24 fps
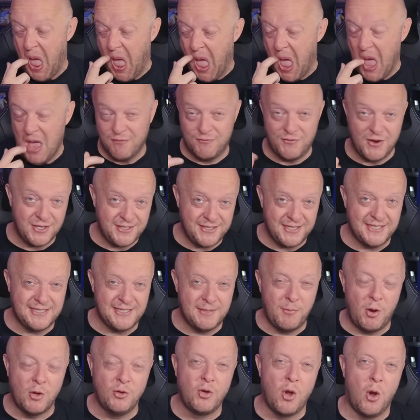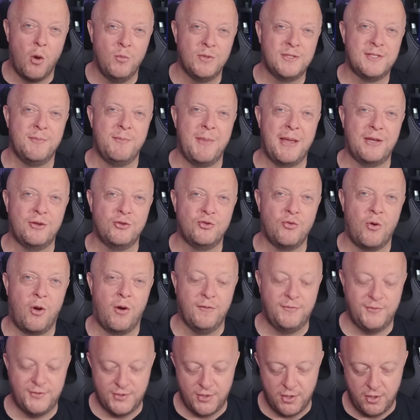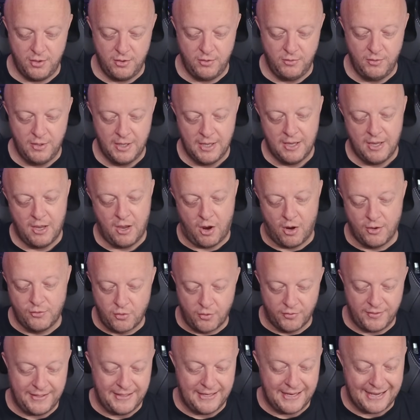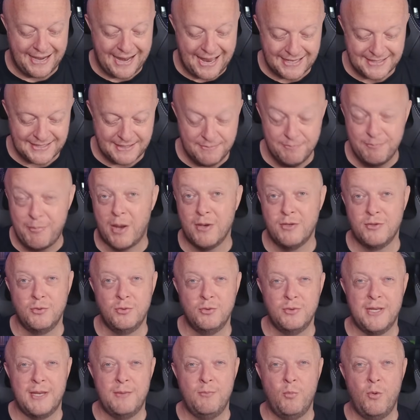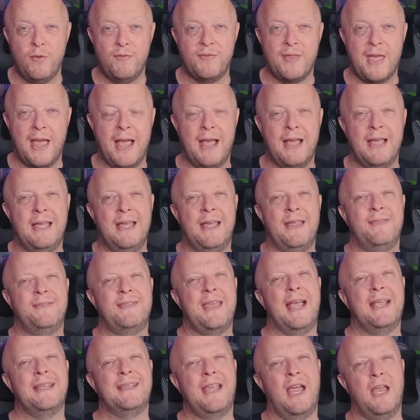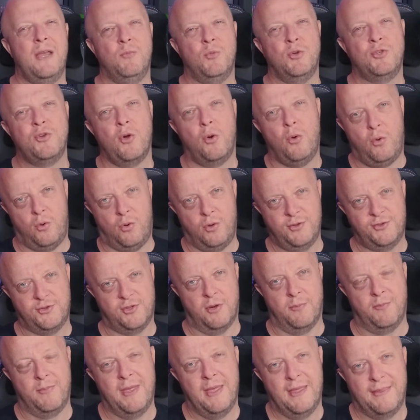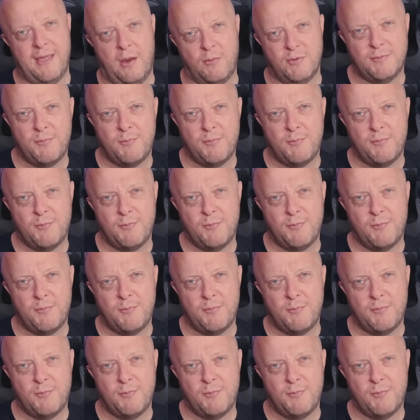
First system I got was the Megadrive 2. I got the Aladdin bundled in with that. That game was awesome. That was